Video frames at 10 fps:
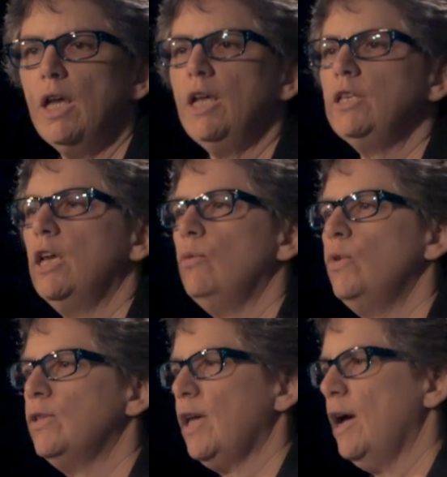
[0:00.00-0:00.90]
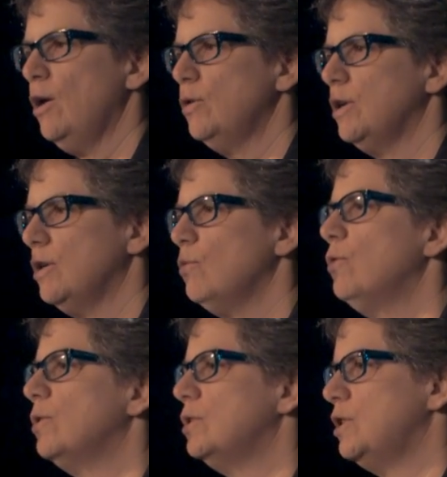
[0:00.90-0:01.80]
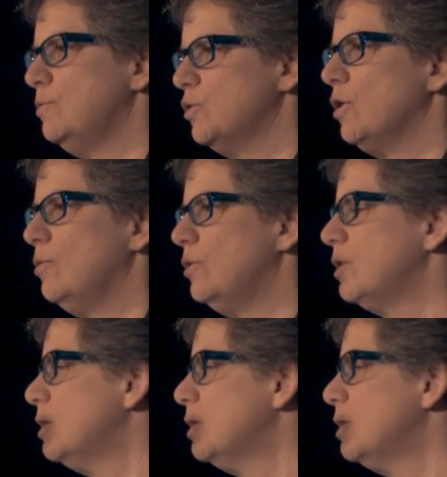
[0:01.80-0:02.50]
And yet without it, we're in deep trouble.